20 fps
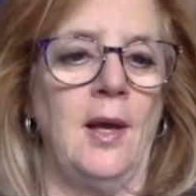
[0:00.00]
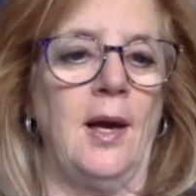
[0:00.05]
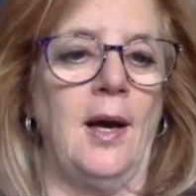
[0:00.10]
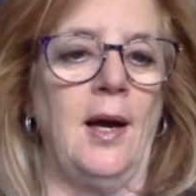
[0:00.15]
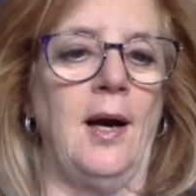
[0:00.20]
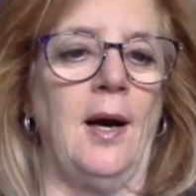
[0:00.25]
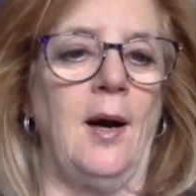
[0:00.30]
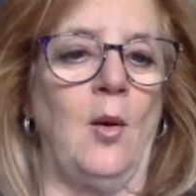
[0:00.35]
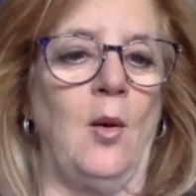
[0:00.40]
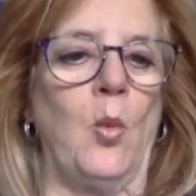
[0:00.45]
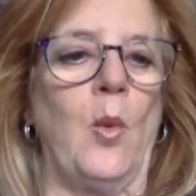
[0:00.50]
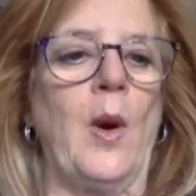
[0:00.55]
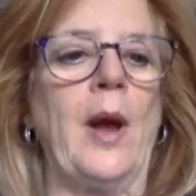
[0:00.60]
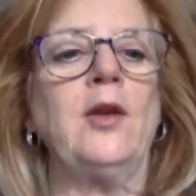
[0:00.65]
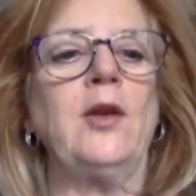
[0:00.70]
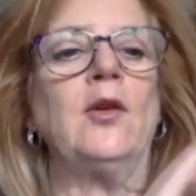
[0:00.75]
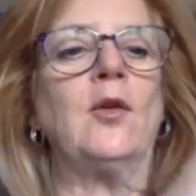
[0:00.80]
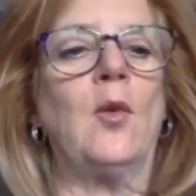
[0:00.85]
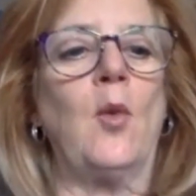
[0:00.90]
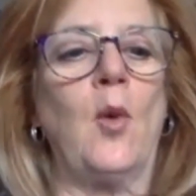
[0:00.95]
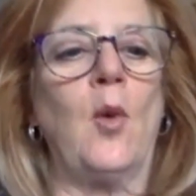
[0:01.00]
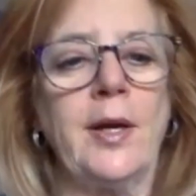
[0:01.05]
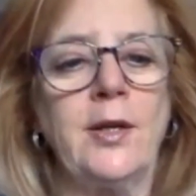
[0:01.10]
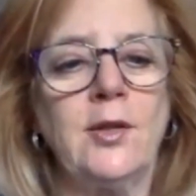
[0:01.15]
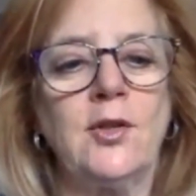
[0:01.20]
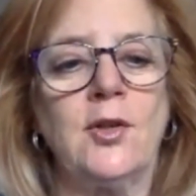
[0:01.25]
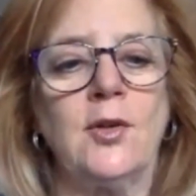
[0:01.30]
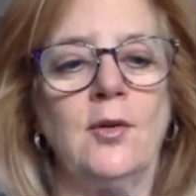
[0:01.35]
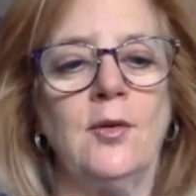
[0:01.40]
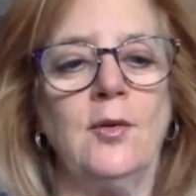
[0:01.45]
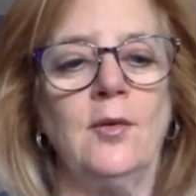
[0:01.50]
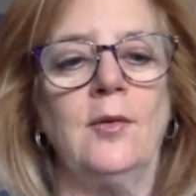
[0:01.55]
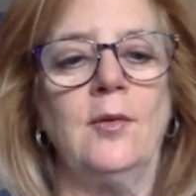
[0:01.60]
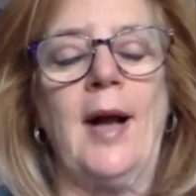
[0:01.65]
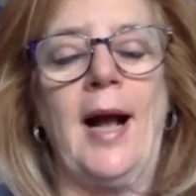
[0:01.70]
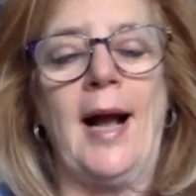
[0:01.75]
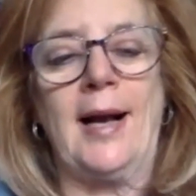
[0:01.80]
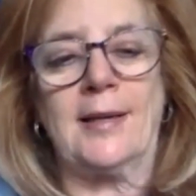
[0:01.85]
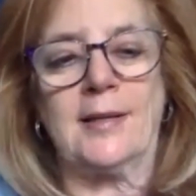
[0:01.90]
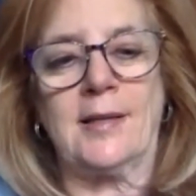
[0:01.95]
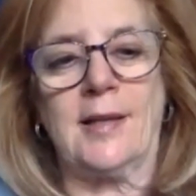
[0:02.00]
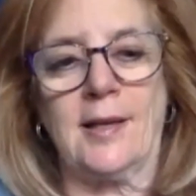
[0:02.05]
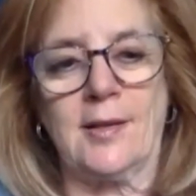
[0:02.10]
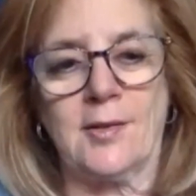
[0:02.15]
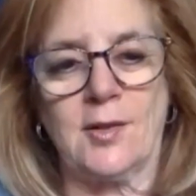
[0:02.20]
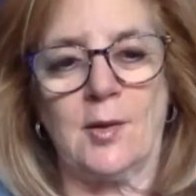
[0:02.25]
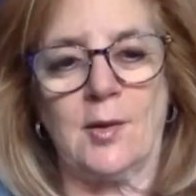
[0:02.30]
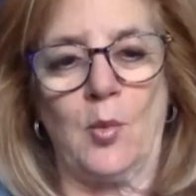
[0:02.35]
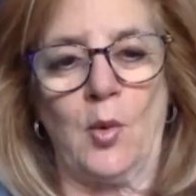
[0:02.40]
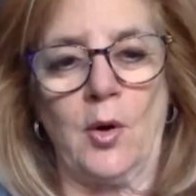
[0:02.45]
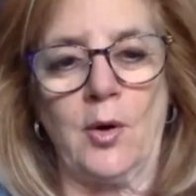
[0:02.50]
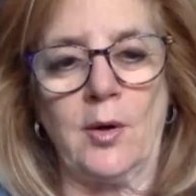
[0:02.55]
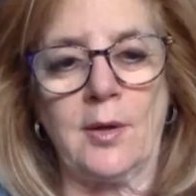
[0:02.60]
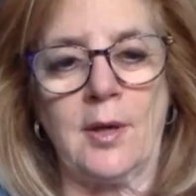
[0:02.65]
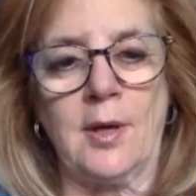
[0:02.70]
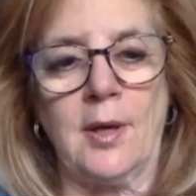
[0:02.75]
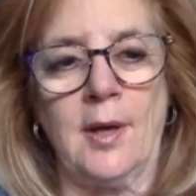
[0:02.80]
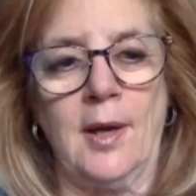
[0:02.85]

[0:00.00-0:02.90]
When you're going to access the work,